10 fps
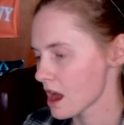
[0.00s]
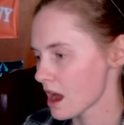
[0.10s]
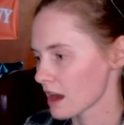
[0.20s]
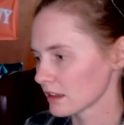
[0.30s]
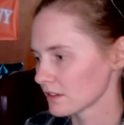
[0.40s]

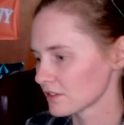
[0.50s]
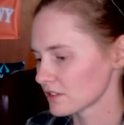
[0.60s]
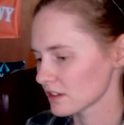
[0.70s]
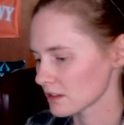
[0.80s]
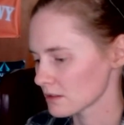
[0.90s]
I love
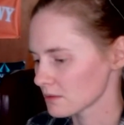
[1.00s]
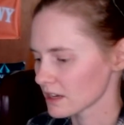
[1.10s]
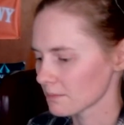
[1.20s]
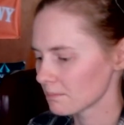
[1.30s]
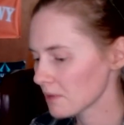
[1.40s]
seeing them
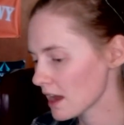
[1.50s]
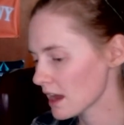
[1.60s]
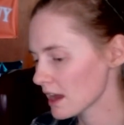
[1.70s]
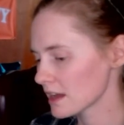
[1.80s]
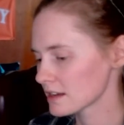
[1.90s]
kick
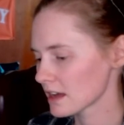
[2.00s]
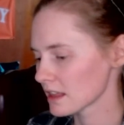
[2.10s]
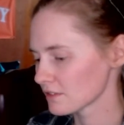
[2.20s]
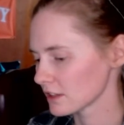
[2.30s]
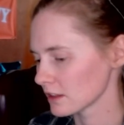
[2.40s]
butt. I
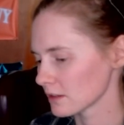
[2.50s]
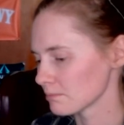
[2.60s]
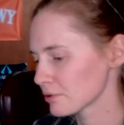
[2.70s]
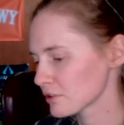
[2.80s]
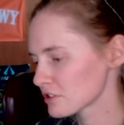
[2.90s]
love seeing them
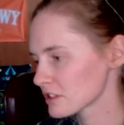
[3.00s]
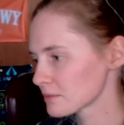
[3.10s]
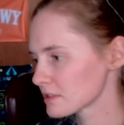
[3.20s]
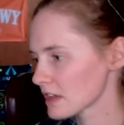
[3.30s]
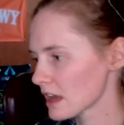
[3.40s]
push
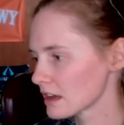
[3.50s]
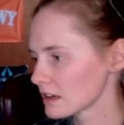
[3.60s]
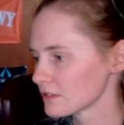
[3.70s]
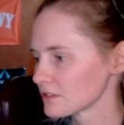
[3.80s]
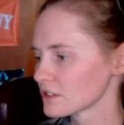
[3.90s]

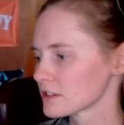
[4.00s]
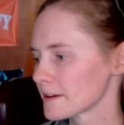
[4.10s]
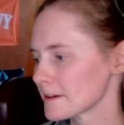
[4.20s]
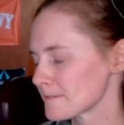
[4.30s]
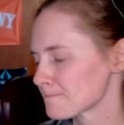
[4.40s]
themselves.
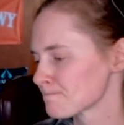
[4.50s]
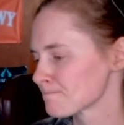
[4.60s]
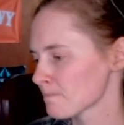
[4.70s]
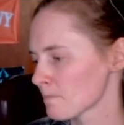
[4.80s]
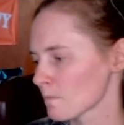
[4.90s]

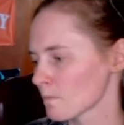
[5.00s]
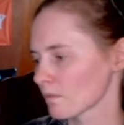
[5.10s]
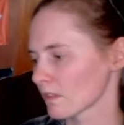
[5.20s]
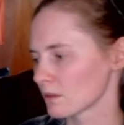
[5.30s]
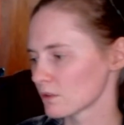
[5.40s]

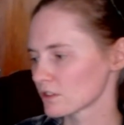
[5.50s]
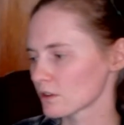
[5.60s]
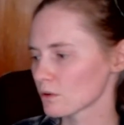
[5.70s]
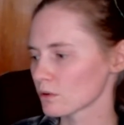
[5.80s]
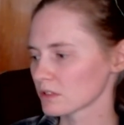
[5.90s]
It was
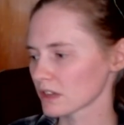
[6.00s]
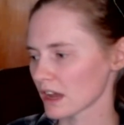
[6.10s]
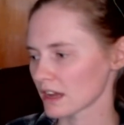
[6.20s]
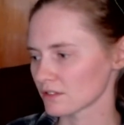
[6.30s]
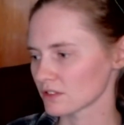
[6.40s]
so cool to
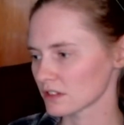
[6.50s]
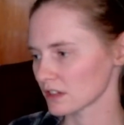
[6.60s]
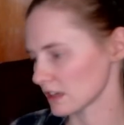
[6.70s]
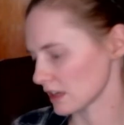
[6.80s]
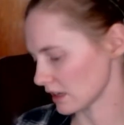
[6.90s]
kind of
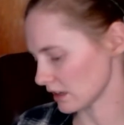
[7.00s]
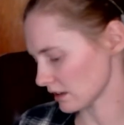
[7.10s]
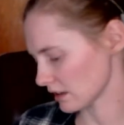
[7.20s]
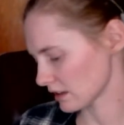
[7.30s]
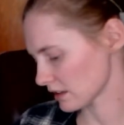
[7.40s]

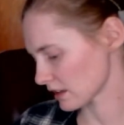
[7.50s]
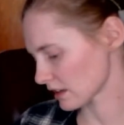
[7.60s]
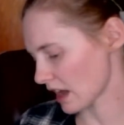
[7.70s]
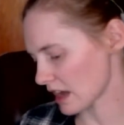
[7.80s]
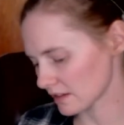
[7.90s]
see,
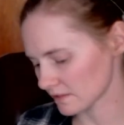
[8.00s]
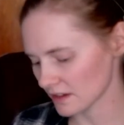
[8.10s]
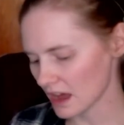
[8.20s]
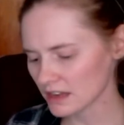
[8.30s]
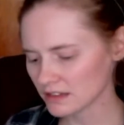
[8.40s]
kind of
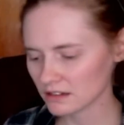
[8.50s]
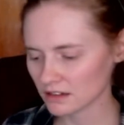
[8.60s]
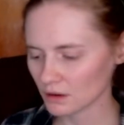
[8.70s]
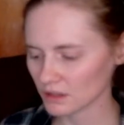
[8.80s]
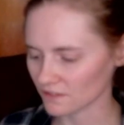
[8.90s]
not
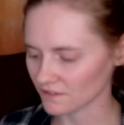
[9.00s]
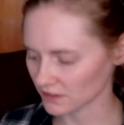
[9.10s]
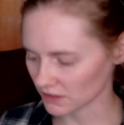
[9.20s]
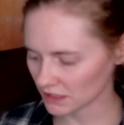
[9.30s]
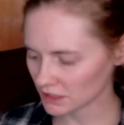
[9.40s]
necessarily
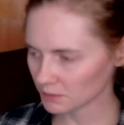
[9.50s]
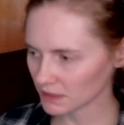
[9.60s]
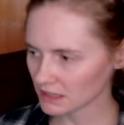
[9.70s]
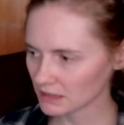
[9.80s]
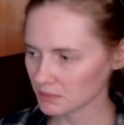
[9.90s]
physically
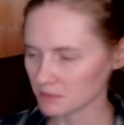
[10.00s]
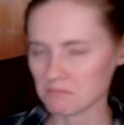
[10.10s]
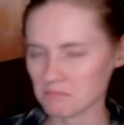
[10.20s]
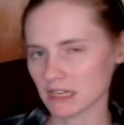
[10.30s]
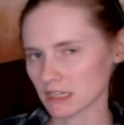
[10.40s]
speaking, but
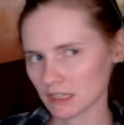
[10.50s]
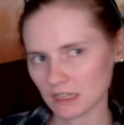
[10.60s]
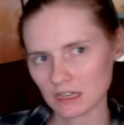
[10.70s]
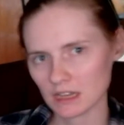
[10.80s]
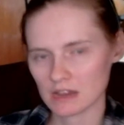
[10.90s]

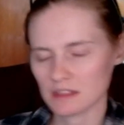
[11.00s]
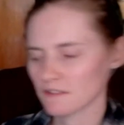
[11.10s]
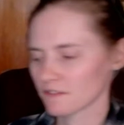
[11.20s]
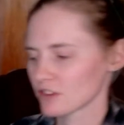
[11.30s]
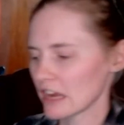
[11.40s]
mentally how
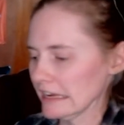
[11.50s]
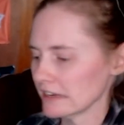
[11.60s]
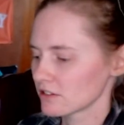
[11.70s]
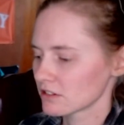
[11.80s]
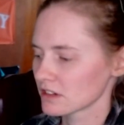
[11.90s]
they've
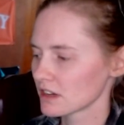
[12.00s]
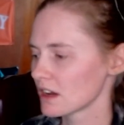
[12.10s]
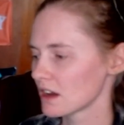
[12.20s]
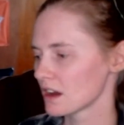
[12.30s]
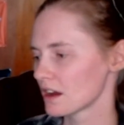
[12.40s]
changed.
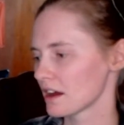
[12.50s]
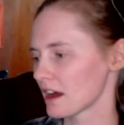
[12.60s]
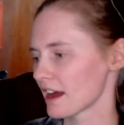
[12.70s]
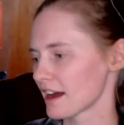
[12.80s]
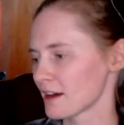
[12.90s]

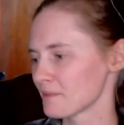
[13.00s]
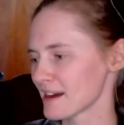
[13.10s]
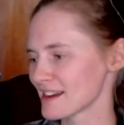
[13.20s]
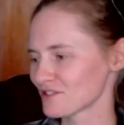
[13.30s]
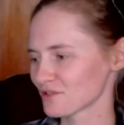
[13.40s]
Um,
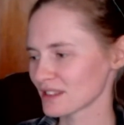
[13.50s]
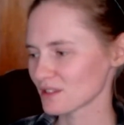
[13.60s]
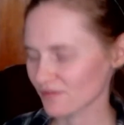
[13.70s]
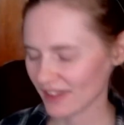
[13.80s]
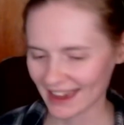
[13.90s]
I enjoyed the
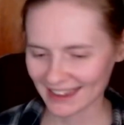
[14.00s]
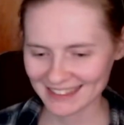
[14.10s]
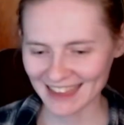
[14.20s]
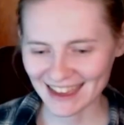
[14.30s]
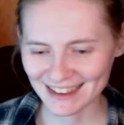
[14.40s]
fact
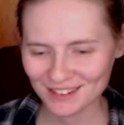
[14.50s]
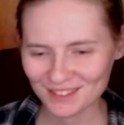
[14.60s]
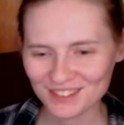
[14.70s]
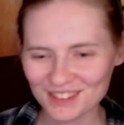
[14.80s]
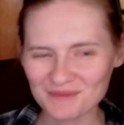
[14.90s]
that
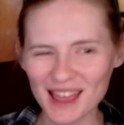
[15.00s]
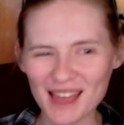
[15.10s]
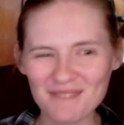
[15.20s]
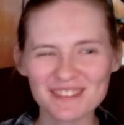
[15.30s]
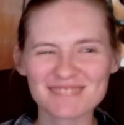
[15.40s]

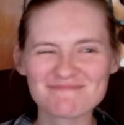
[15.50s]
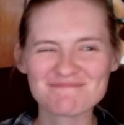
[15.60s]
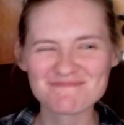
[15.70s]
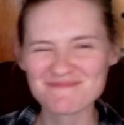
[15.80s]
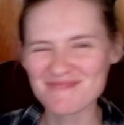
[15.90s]
sometimes
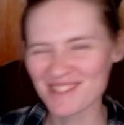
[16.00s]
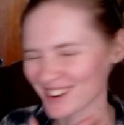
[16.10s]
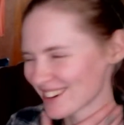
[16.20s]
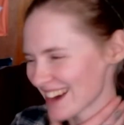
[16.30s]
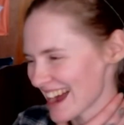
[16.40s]

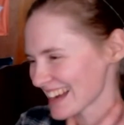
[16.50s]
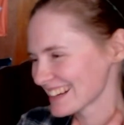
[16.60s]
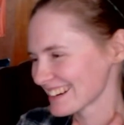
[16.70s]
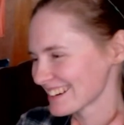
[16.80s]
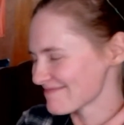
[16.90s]

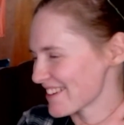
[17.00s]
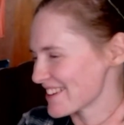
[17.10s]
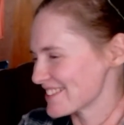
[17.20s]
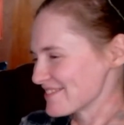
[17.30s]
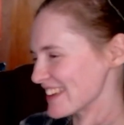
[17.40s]
Uraraka, her
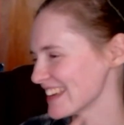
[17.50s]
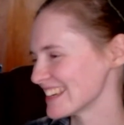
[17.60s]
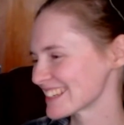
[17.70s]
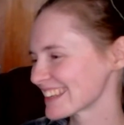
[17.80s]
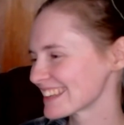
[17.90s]

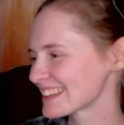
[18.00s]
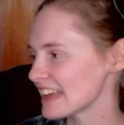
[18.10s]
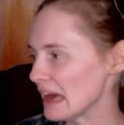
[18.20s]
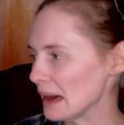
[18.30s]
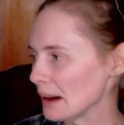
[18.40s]
motivation
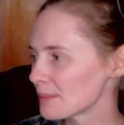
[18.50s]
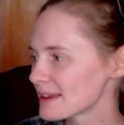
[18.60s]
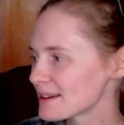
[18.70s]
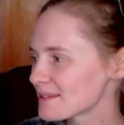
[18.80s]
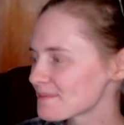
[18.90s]
to help
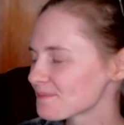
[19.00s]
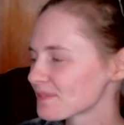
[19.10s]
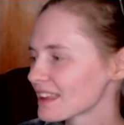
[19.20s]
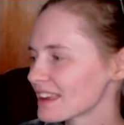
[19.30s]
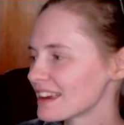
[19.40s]
him
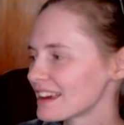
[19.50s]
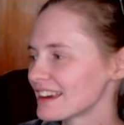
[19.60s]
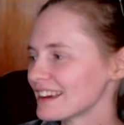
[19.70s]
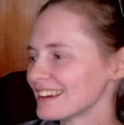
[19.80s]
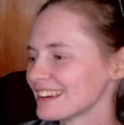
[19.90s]

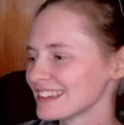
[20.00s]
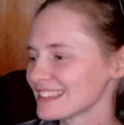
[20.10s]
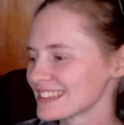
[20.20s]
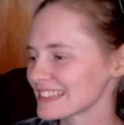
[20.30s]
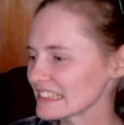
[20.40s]

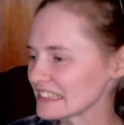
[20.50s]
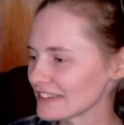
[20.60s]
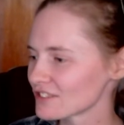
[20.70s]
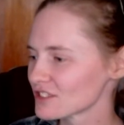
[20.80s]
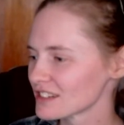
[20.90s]
is an
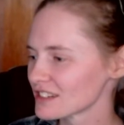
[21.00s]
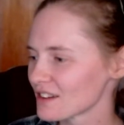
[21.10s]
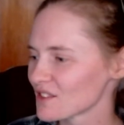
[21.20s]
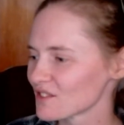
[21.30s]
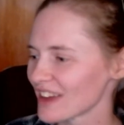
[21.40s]
extension
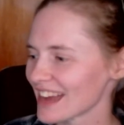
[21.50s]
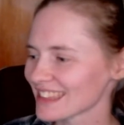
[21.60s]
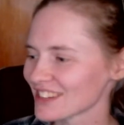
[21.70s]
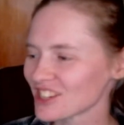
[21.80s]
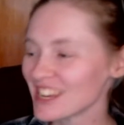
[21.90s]
of the fact
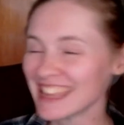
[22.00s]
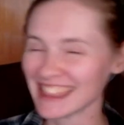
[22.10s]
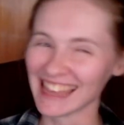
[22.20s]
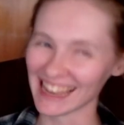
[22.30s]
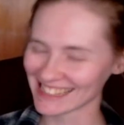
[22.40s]
that she
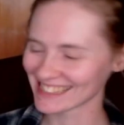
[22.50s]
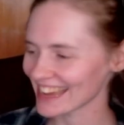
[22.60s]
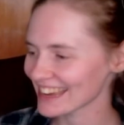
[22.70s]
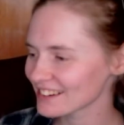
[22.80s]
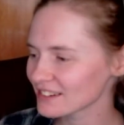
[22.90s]
likes
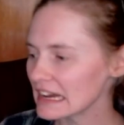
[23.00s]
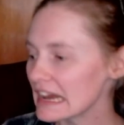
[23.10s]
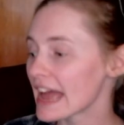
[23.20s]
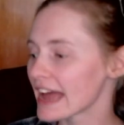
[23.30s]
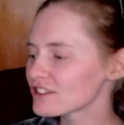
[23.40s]
Deku
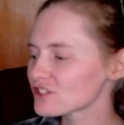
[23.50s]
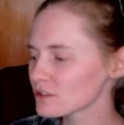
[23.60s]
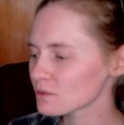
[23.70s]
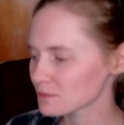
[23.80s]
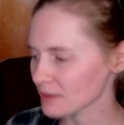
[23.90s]
and
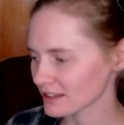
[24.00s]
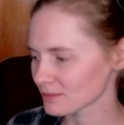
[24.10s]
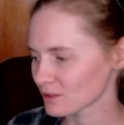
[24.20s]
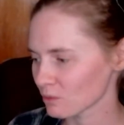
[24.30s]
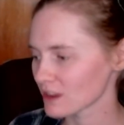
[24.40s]
she respects
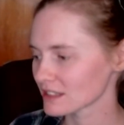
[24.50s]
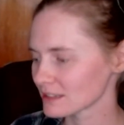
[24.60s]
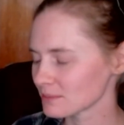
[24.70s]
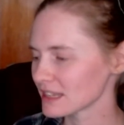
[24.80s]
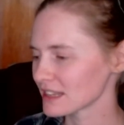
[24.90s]
him and wants
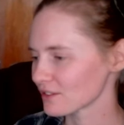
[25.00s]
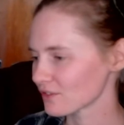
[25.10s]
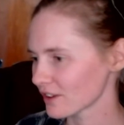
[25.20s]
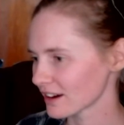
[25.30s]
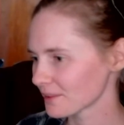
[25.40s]
to be there
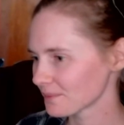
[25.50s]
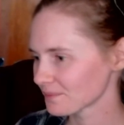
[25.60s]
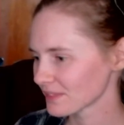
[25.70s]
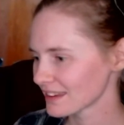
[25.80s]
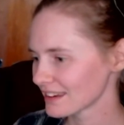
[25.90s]
for him.
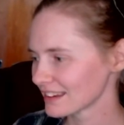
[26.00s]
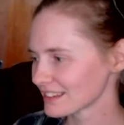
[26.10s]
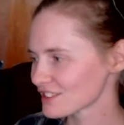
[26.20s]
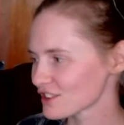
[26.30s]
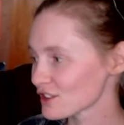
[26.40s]

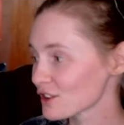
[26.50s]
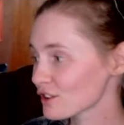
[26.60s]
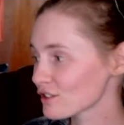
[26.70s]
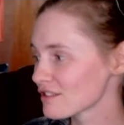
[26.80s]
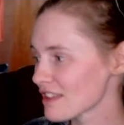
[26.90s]
So the
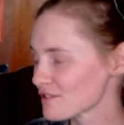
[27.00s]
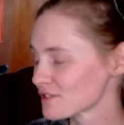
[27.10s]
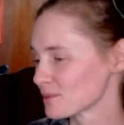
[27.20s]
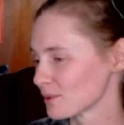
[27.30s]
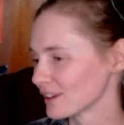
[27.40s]
girl loves
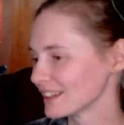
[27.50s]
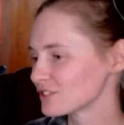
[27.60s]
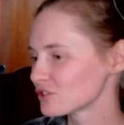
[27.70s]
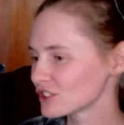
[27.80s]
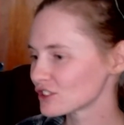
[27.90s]
the boy.
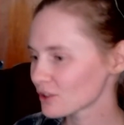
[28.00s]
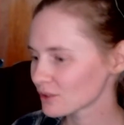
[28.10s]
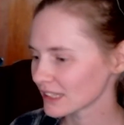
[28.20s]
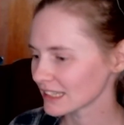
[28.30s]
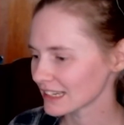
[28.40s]
She
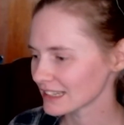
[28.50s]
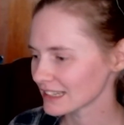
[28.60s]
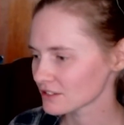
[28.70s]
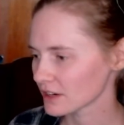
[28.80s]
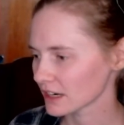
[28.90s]
totally does.
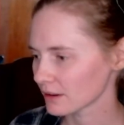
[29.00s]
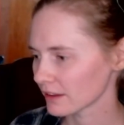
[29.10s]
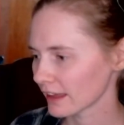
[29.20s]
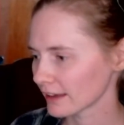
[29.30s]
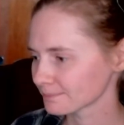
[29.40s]
There's no getting
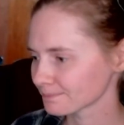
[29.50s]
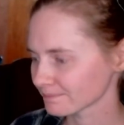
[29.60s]
around that.